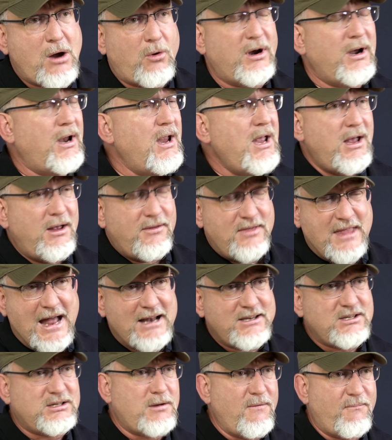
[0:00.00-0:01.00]
That's the
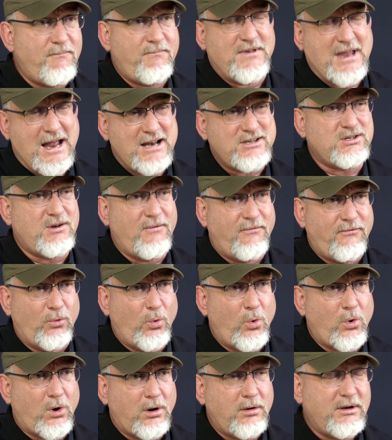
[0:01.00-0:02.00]
floor. That's our